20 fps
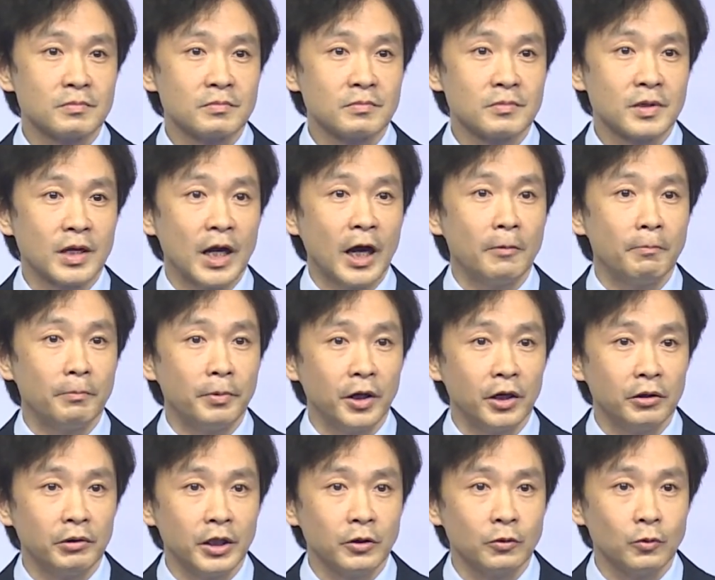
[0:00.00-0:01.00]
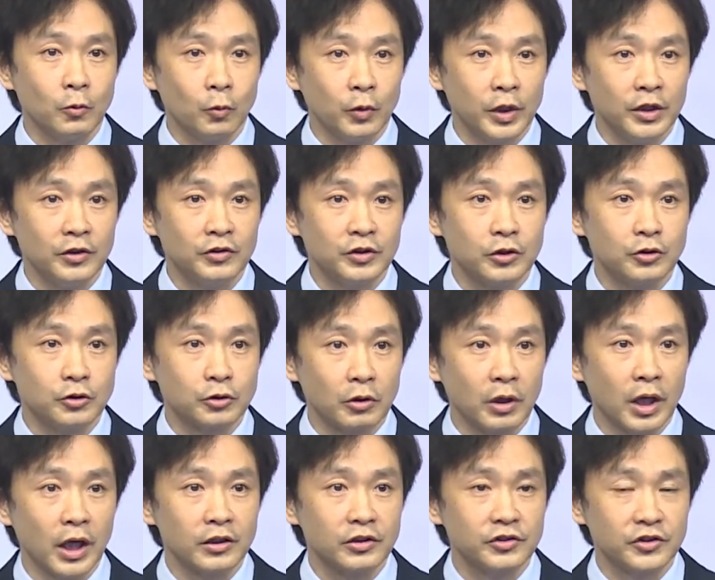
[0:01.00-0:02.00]
Comparing with the
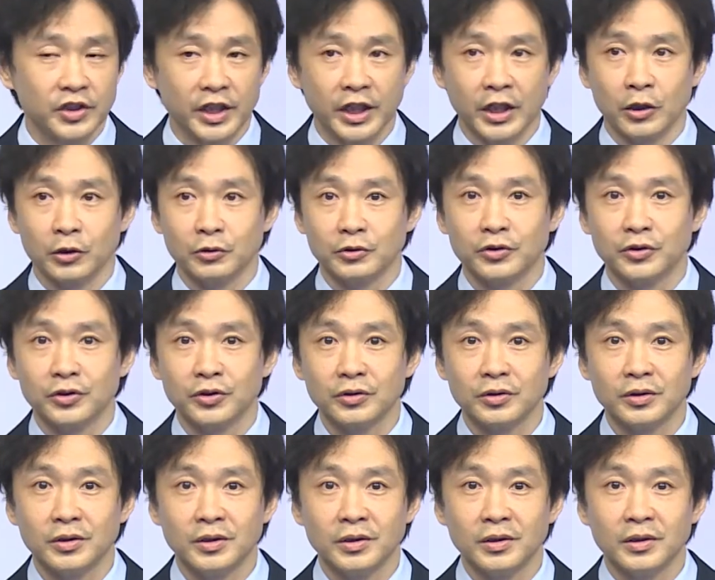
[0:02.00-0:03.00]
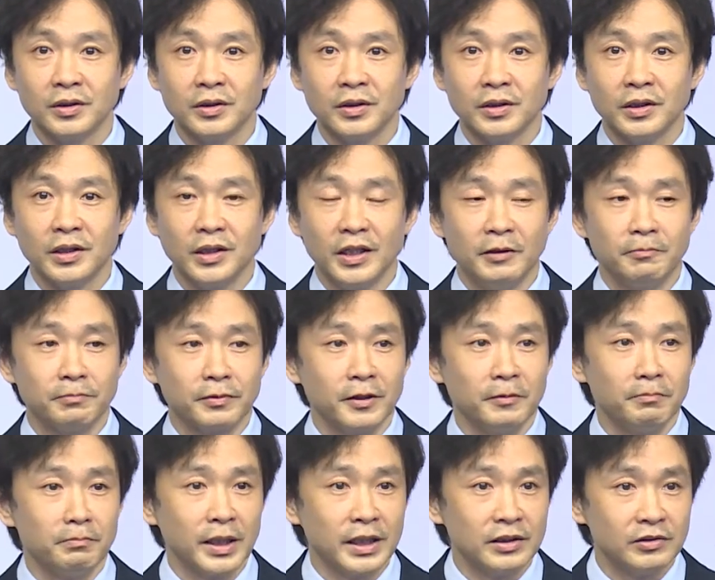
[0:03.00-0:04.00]
trunk scales
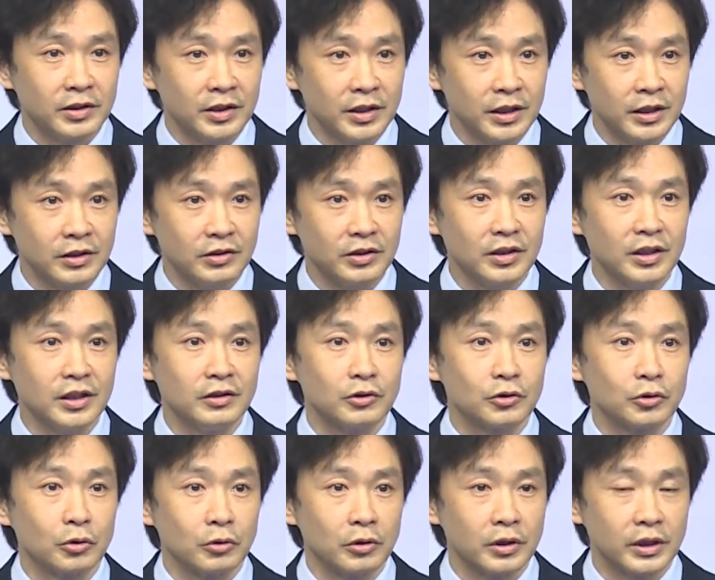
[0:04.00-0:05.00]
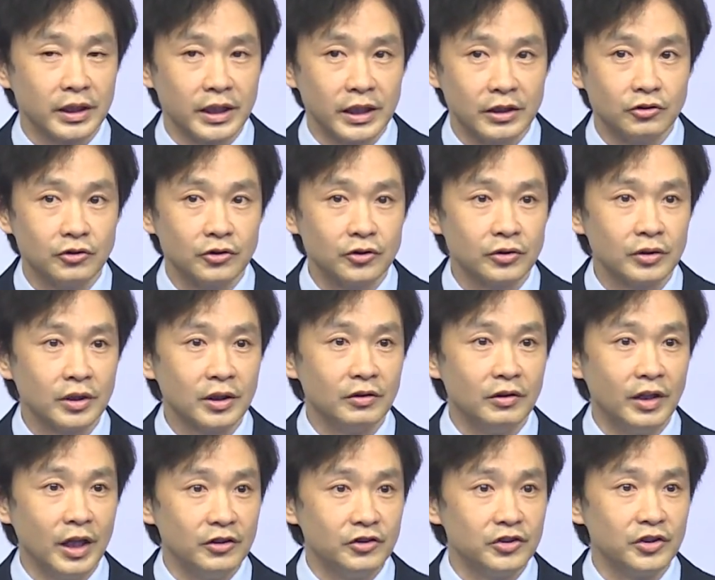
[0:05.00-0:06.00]
implemented in the toll gates,
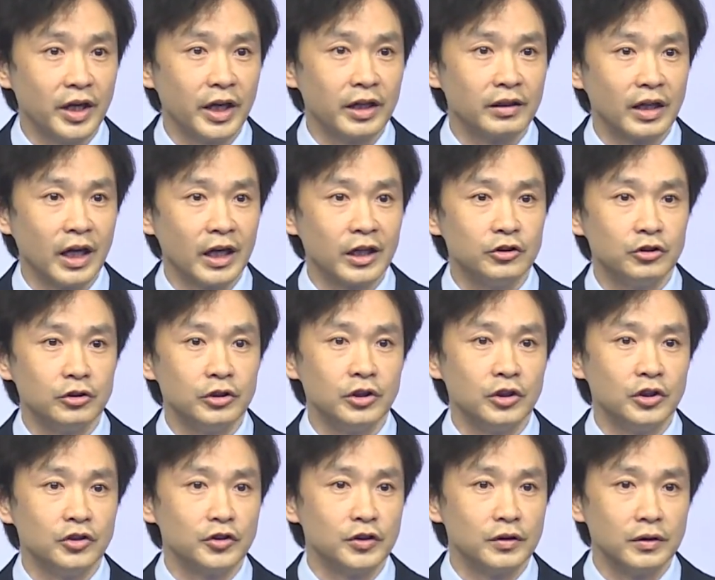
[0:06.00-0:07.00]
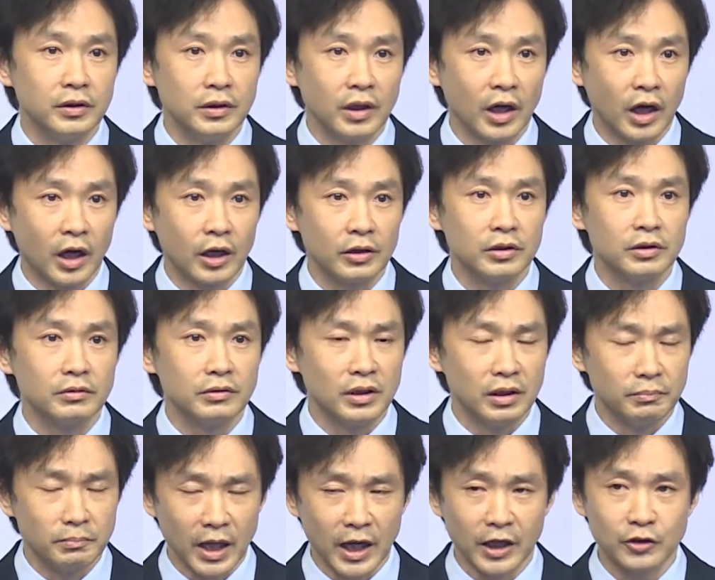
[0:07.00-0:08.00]
this technology is
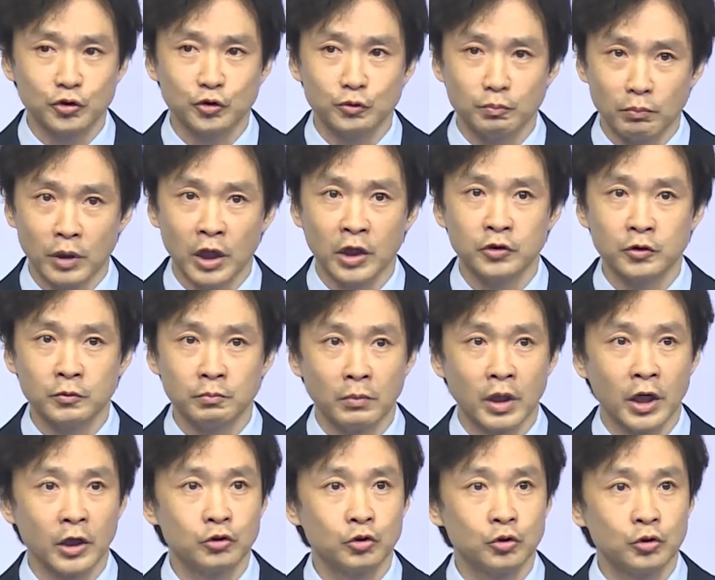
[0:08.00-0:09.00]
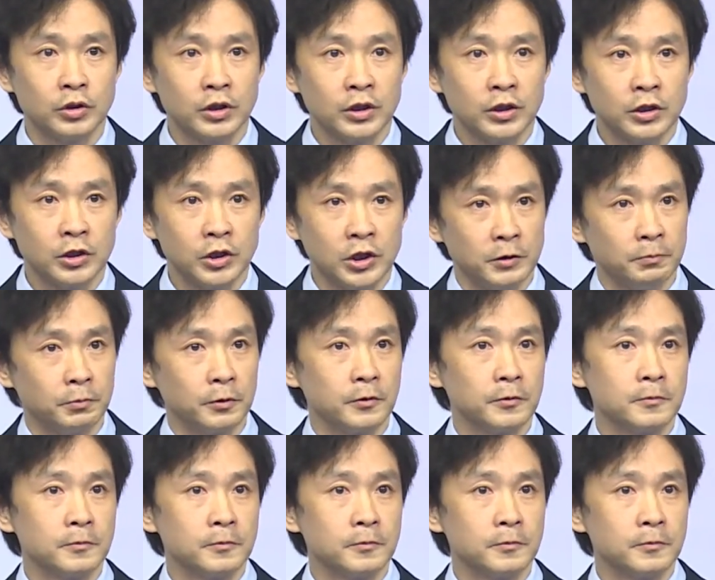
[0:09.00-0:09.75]
much, much, much cheaper.